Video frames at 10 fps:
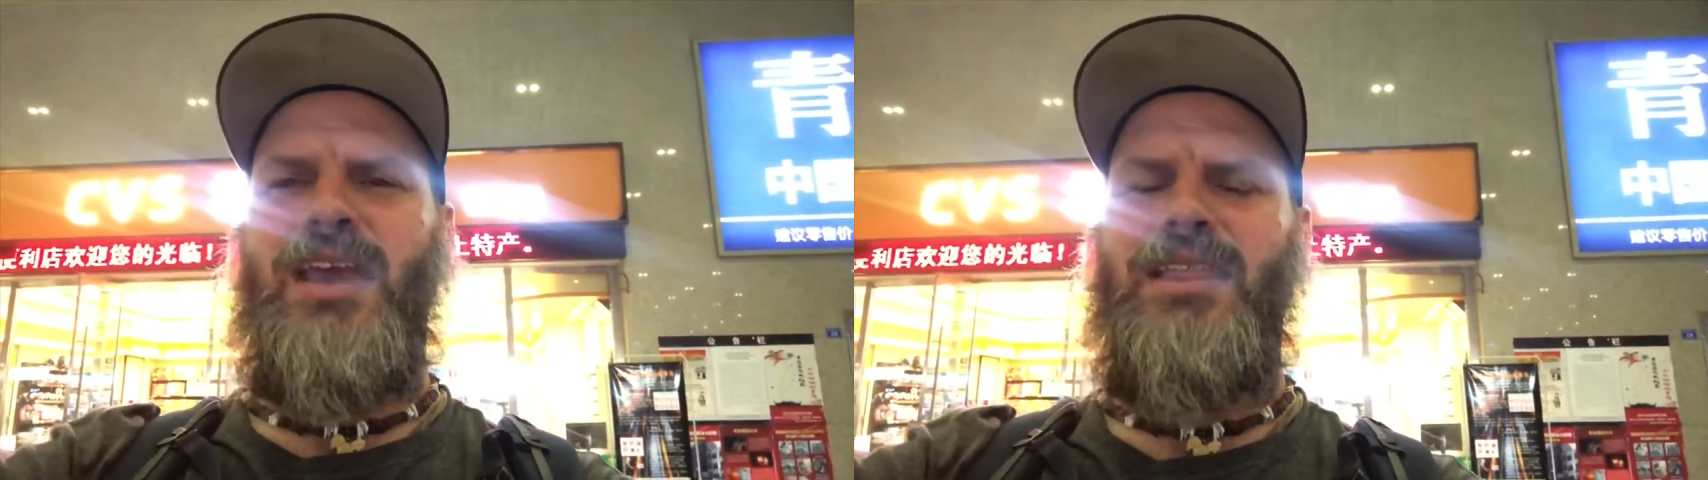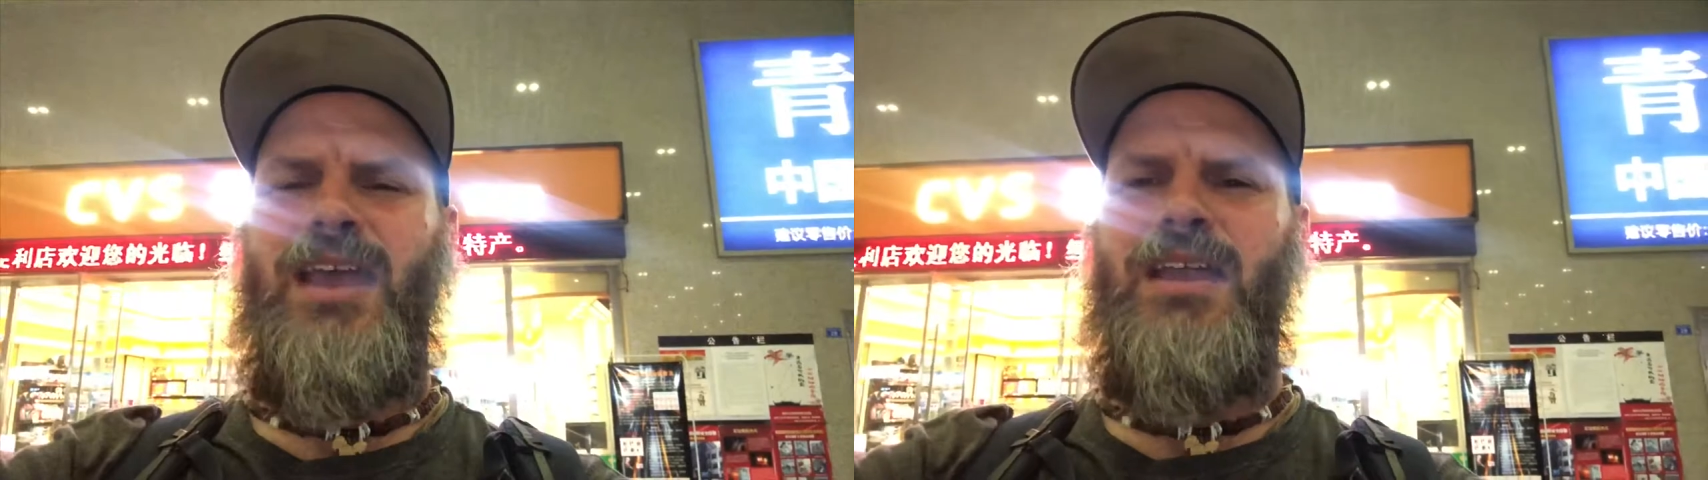
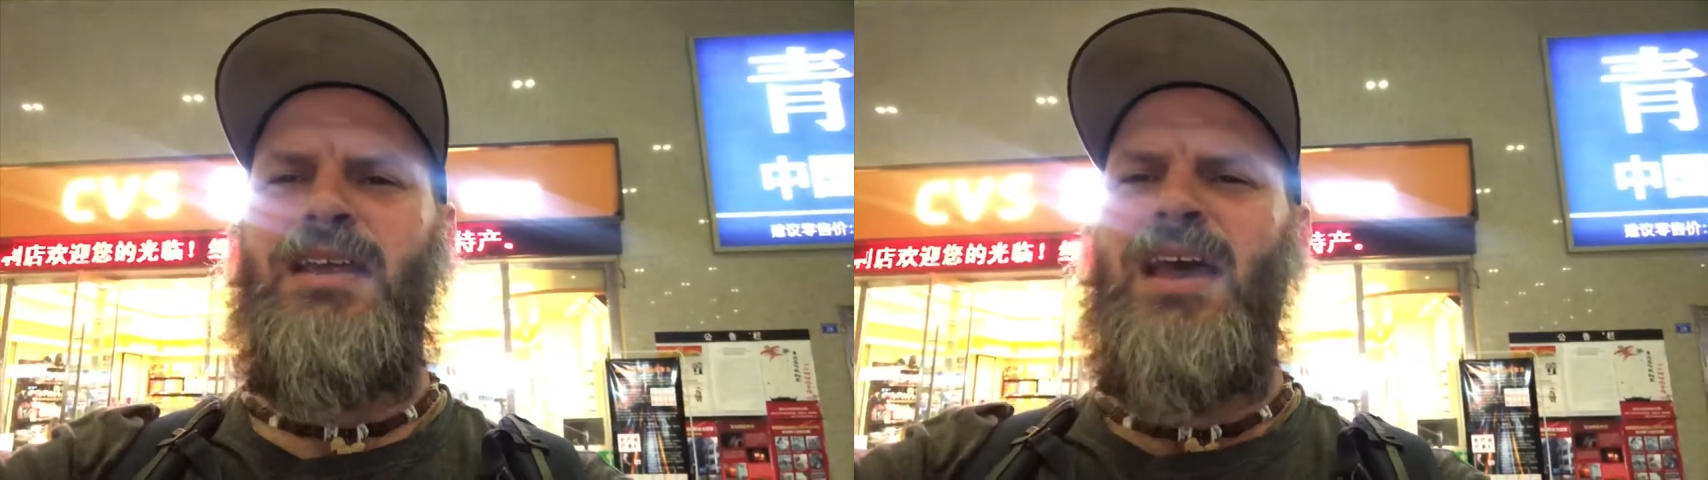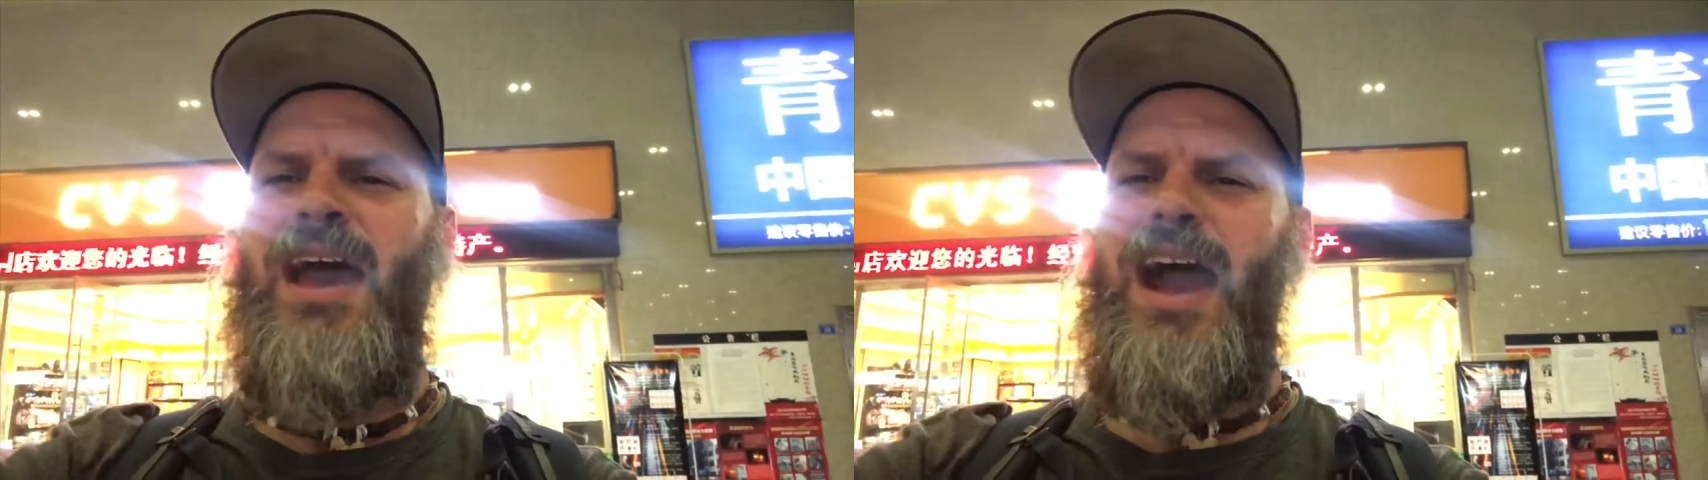and then
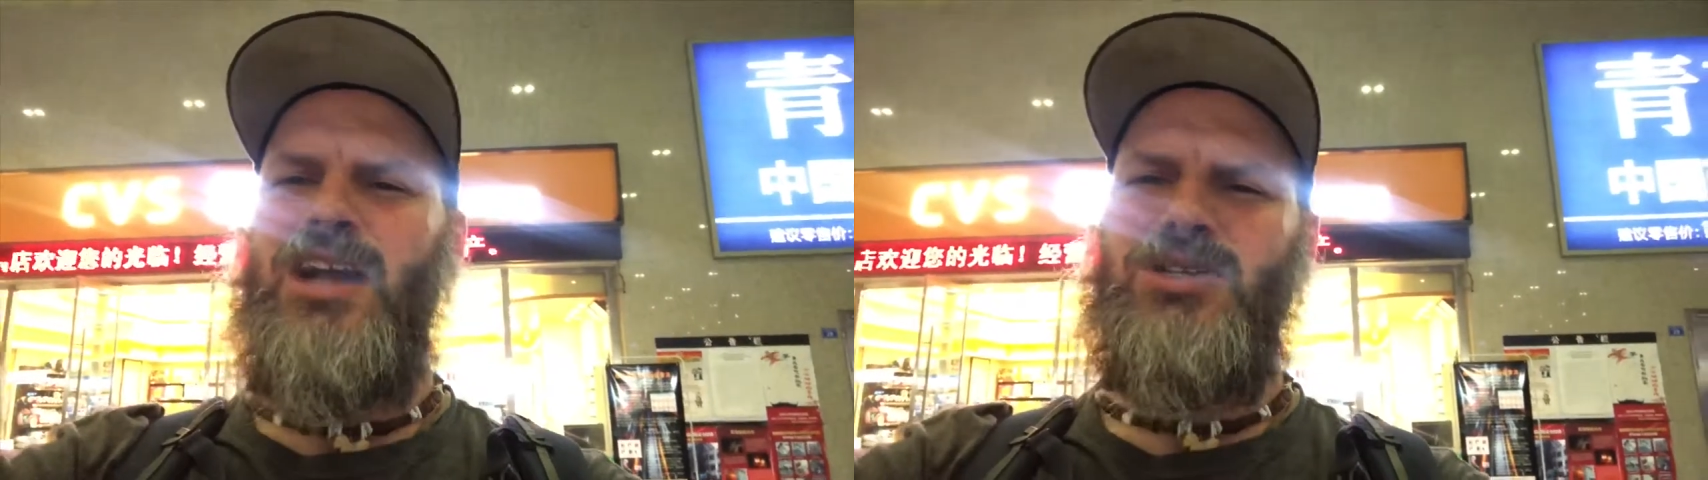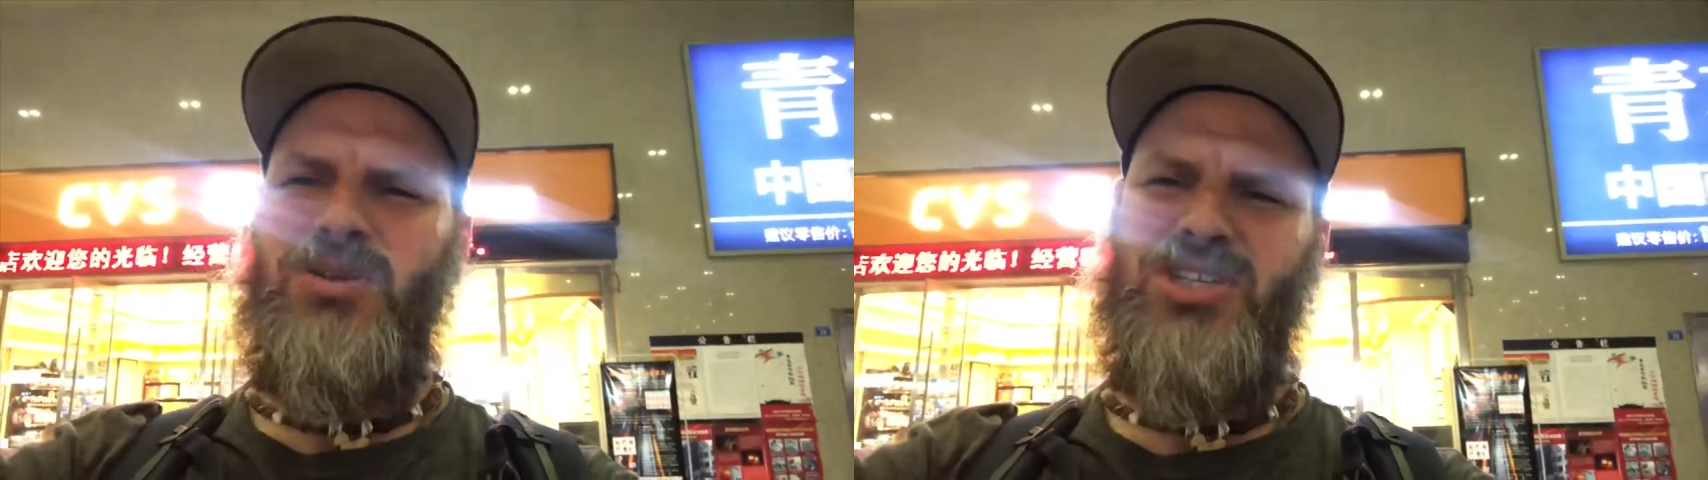actual